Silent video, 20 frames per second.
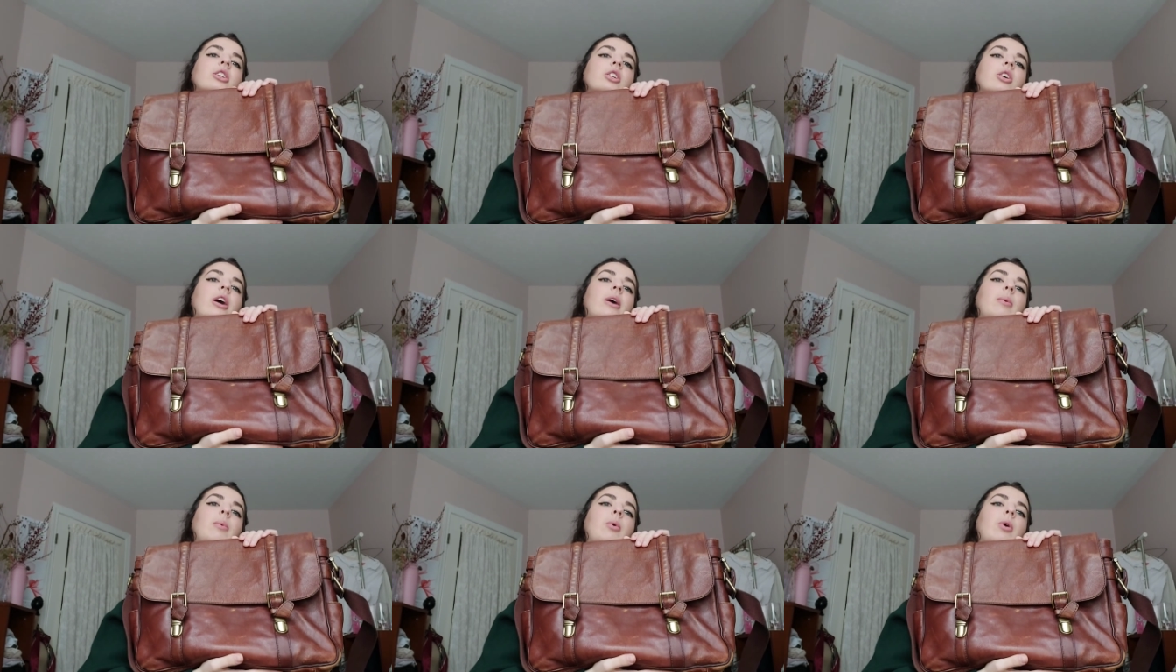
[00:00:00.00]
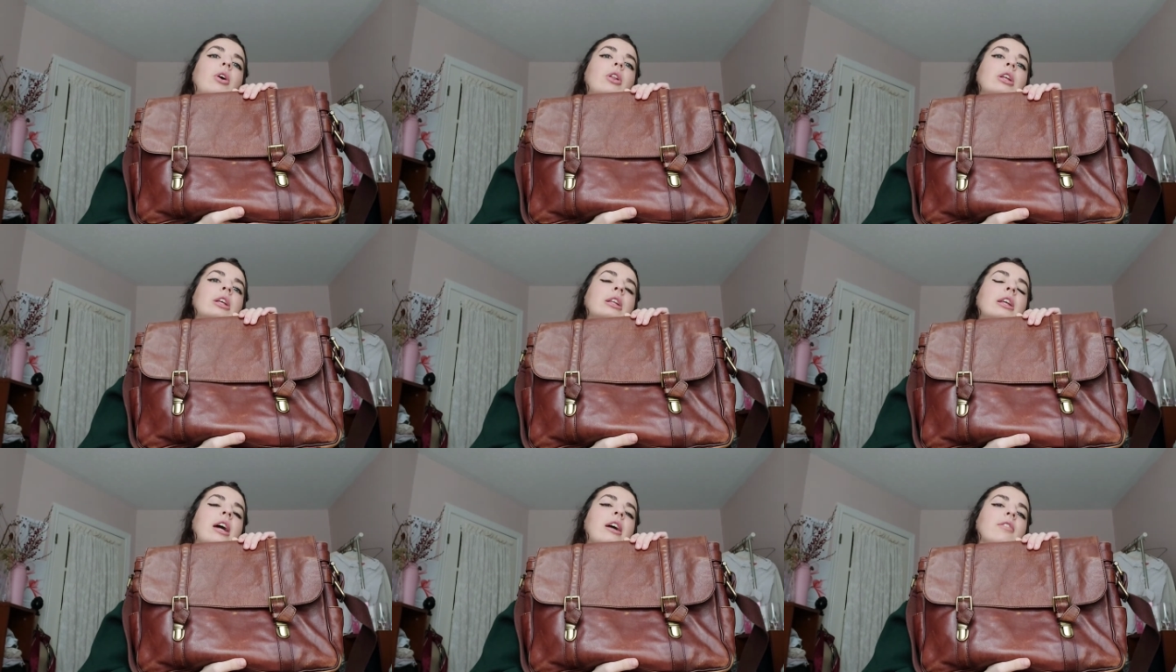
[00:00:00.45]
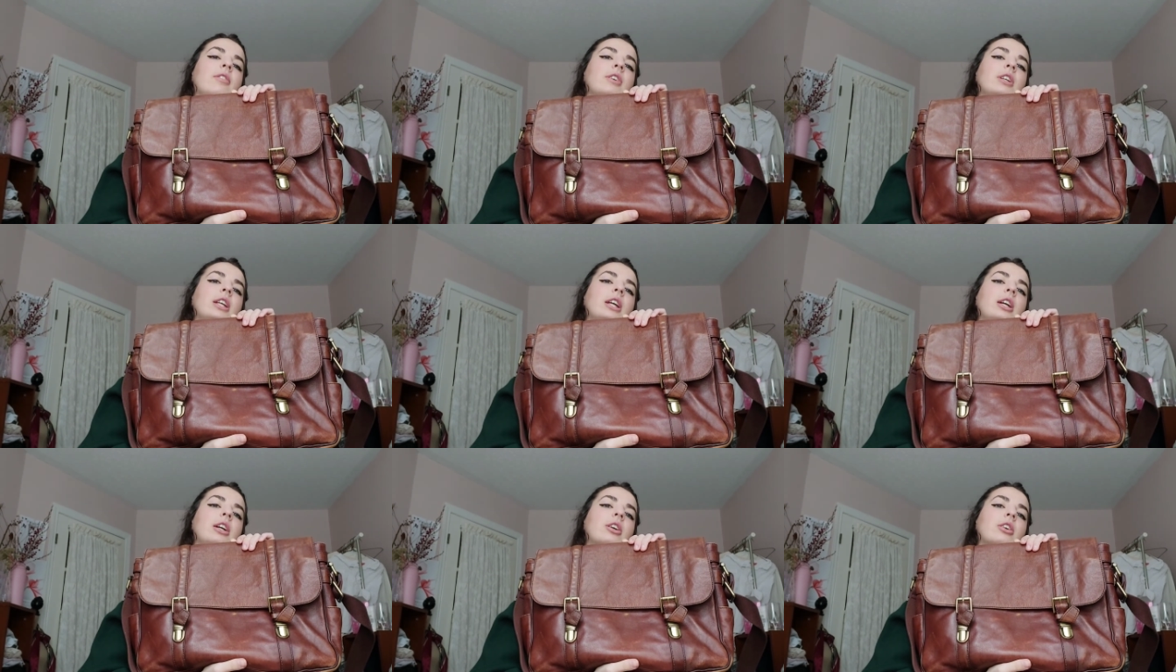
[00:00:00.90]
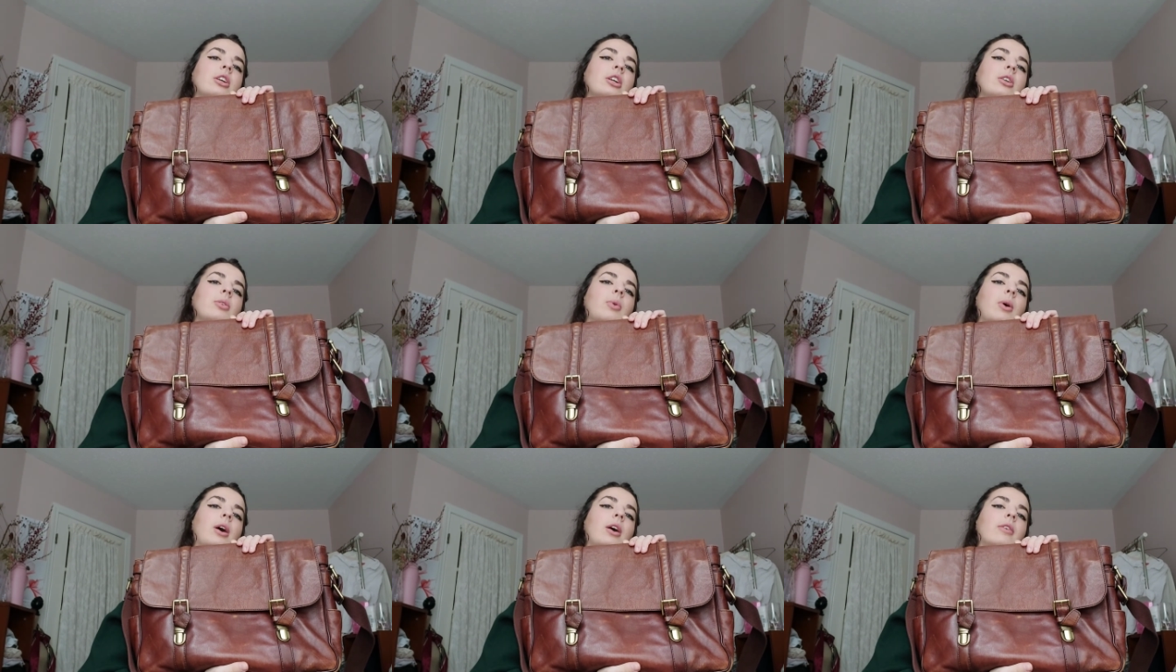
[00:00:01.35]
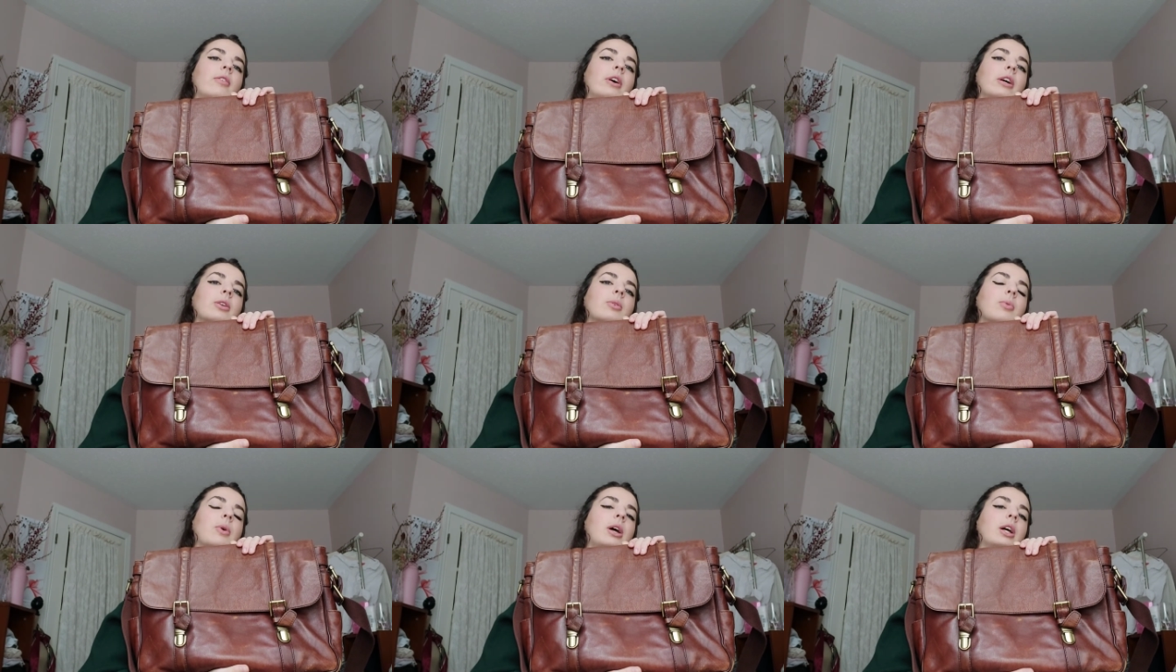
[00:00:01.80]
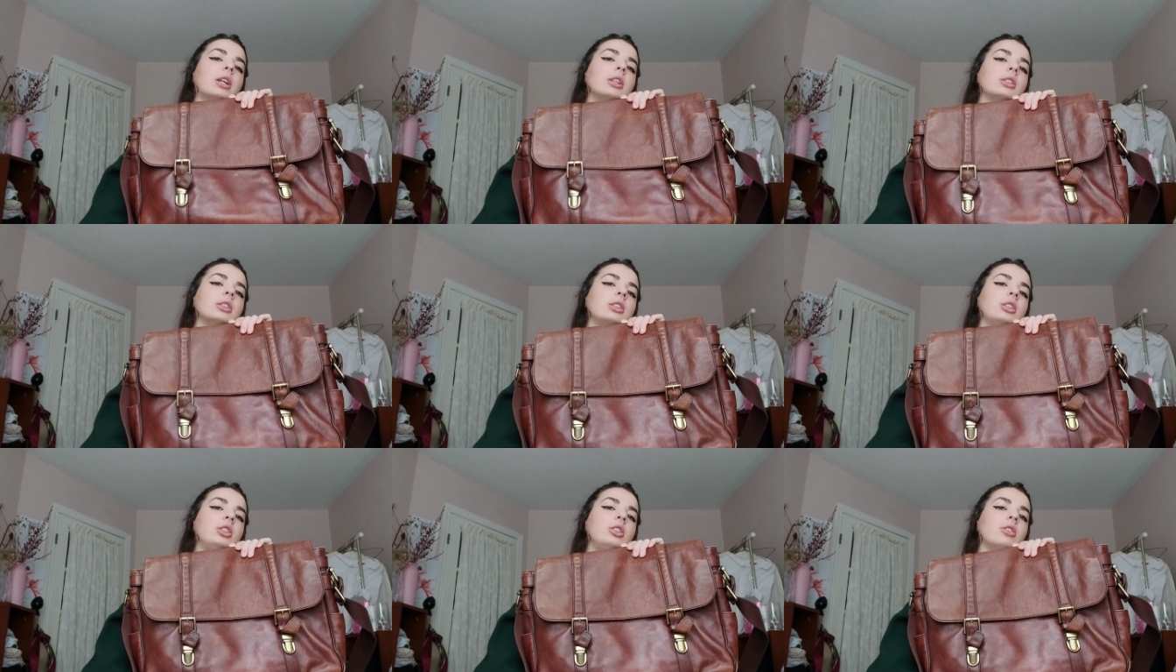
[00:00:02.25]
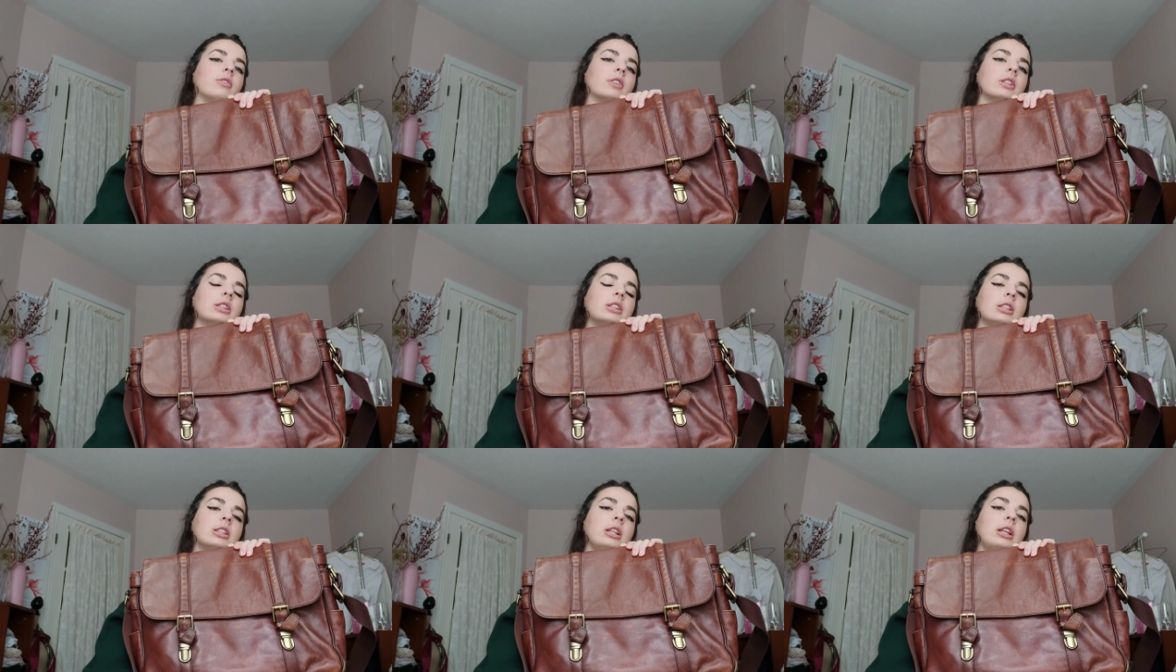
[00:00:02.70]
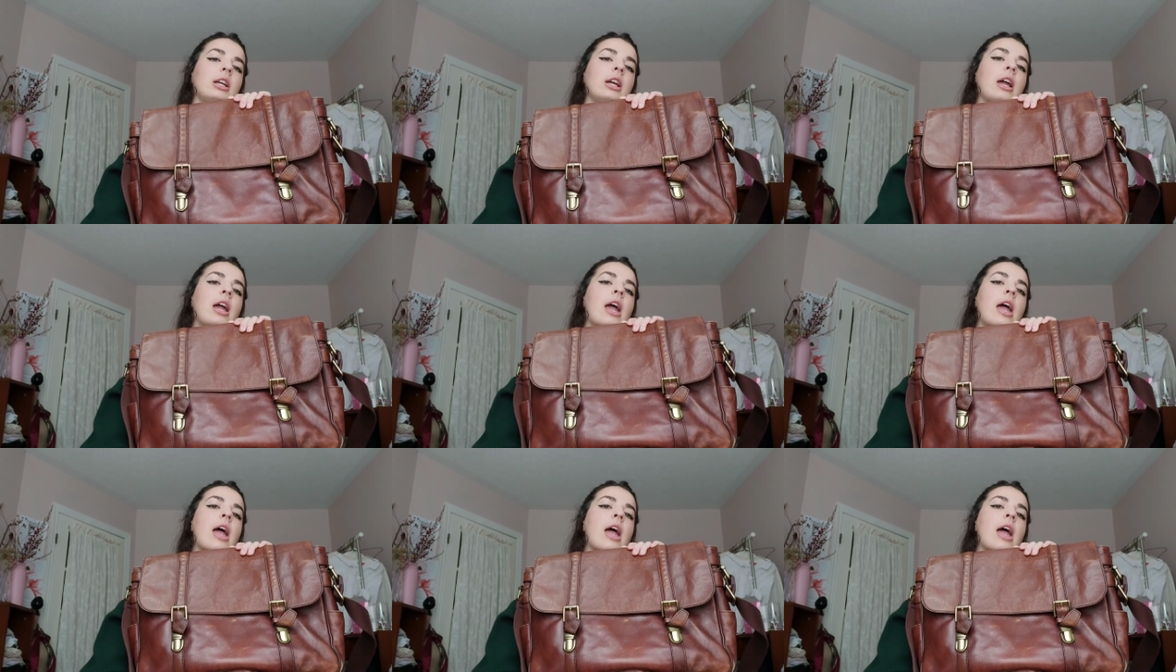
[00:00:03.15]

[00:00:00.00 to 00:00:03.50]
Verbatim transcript: So I wore this every day in grade 12 as well as in university,